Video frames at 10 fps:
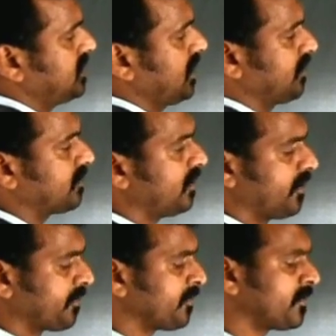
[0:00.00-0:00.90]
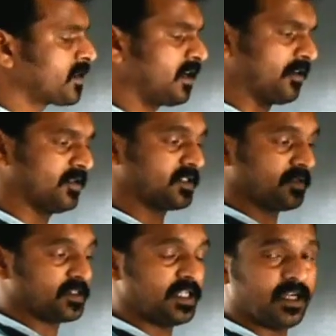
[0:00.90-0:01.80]
equal to curved
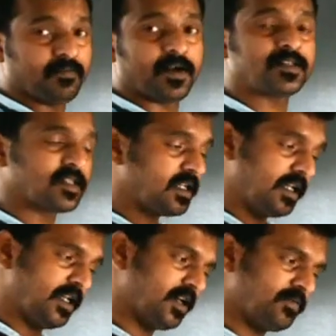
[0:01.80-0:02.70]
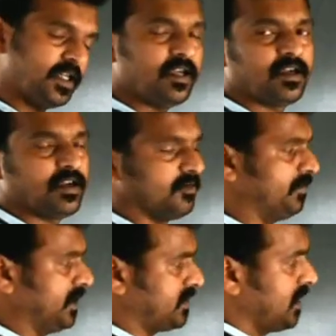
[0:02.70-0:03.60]
surface area plus area of the
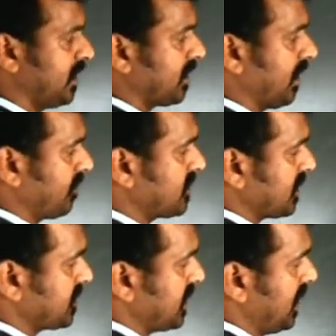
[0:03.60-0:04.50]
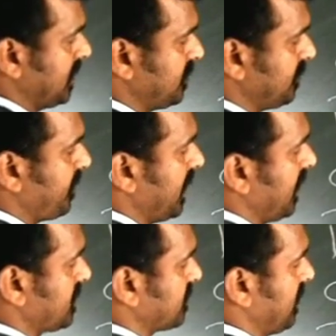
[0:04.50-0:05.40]
base. Curved surface area 2 pi
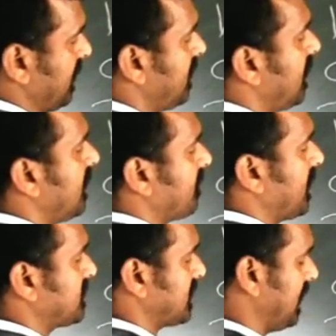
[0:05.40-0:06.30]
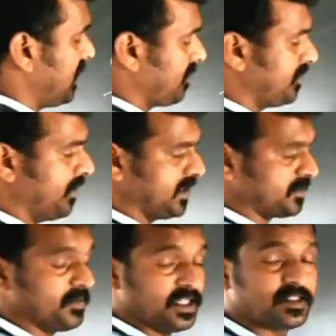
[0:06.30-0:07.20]
r square plus area of the base.
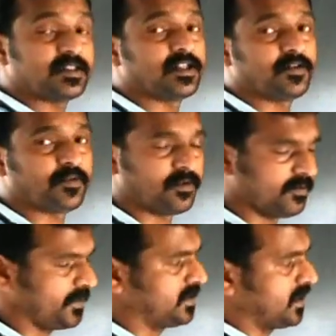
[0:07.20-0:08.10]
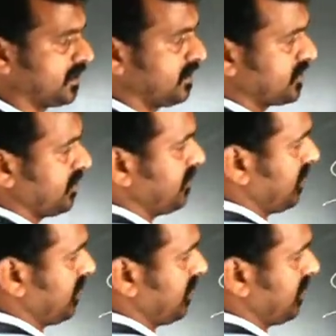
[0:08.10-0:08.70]
Base is in the form of a circle, so it will